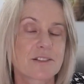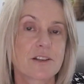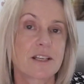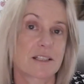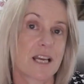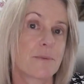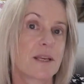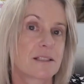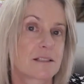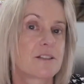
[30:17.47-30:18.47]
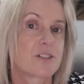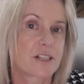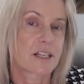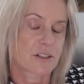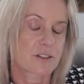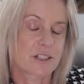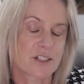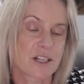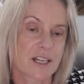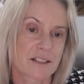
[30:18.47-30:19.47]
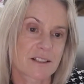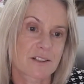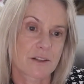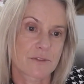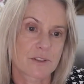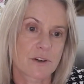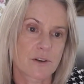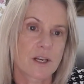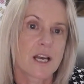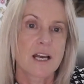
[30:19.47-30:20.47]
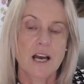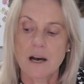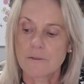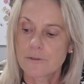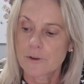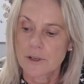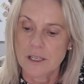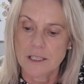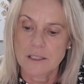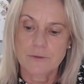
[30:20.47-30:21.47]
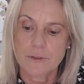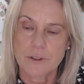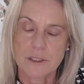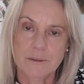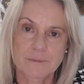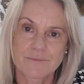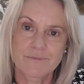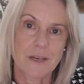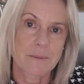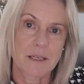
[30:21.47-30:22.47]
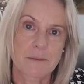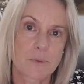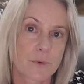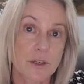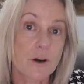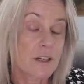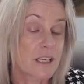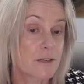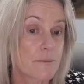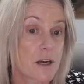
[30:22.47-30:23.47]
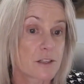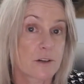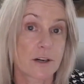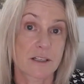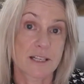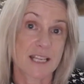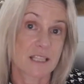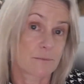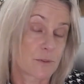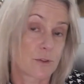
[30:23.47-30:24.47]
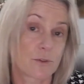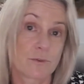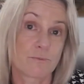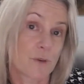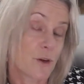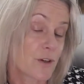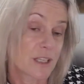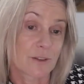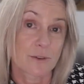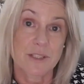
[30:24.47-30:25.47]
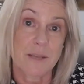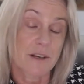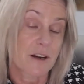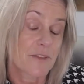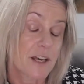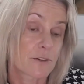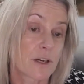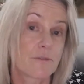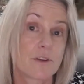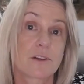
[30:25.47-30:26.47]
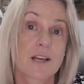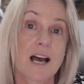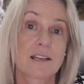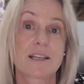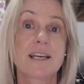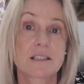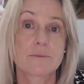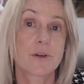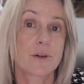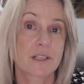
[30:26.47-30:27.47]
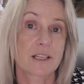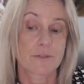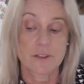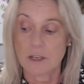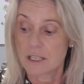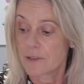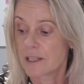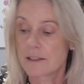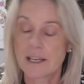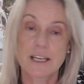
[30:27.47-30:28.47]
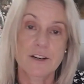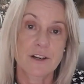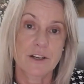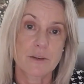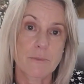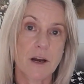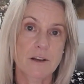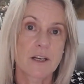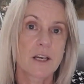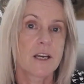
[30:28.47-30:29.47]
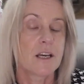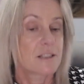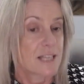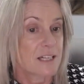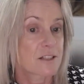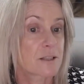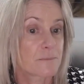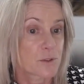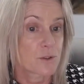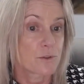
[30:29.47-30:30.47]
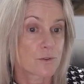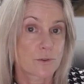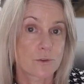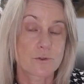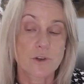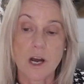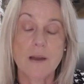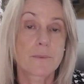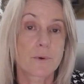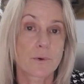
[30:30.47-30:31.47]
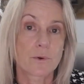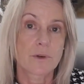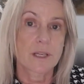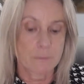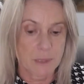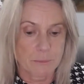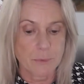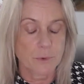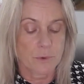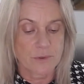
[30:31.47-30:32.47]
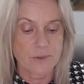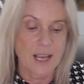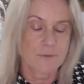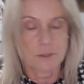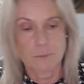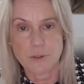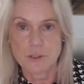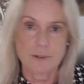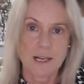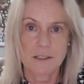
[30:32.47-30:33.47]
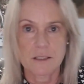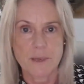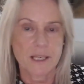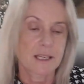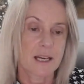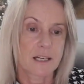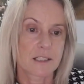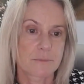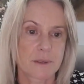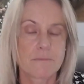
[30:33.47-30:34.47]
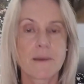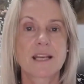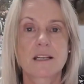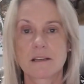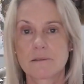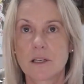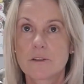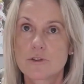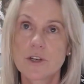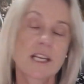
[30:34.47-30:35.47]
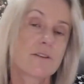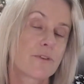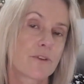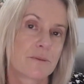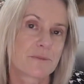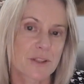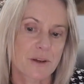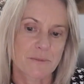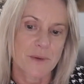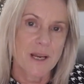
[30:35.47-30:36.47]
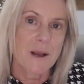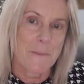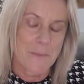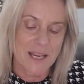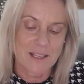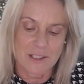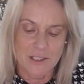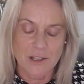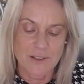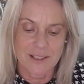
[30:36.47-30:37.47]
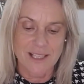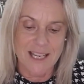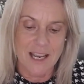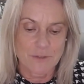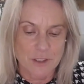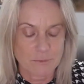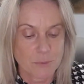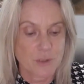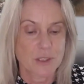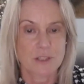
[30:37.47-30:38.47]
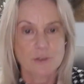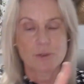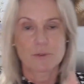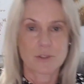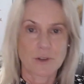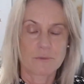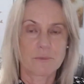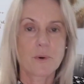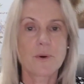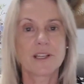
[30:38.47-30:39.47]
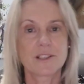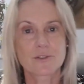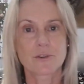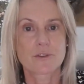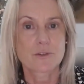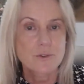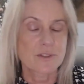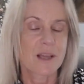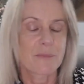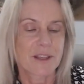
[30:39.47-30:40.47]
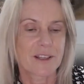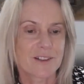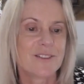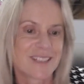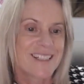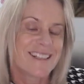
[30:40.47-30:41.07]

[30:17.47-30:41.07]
So tapping into the genetics of a dog. For a maybe a border collie, you might try to take them to herding or something like that. Or if you can't take them herding, if you're not living in that area, you might teach them to do tri-ball or get a big ball that they have to push around in the backyard, but make it tricky for them. So make it so that they have to push it to a certain point or through something.